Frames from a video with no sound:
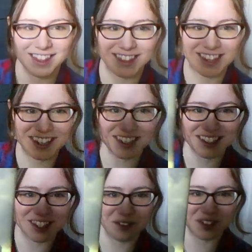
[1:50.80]
the
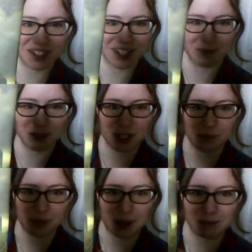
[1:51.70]
Kiss of
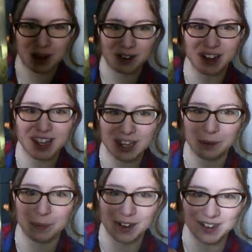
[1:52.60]
Deception by Mary E.
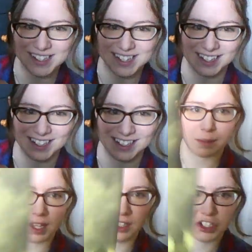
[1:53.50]
Pearson. I
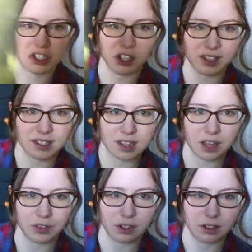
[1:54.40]
mean, just look at this
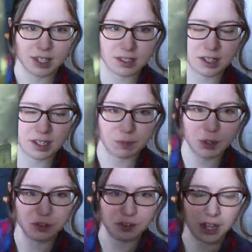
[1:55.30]
cover. It's it's
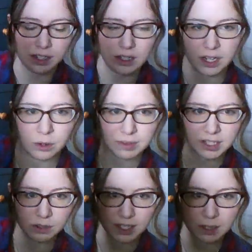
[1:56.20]
beautiful. I, I normally
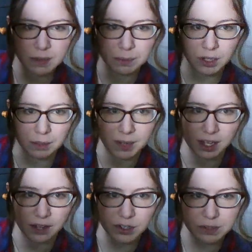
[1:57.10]
don't like people on my
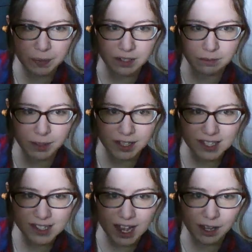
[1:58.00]
covers, but but
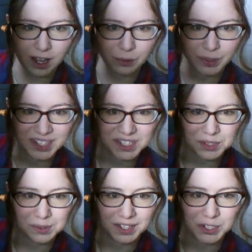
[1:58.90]
this I, I really
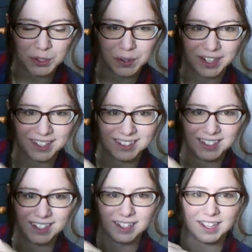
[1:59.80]
do enjoy.
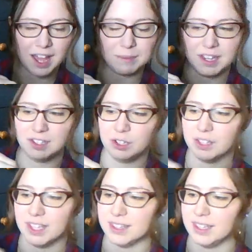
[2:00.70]
I mean,
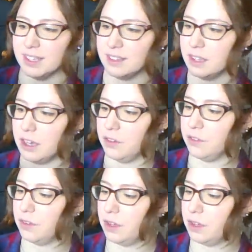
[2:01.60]
look at like, you know,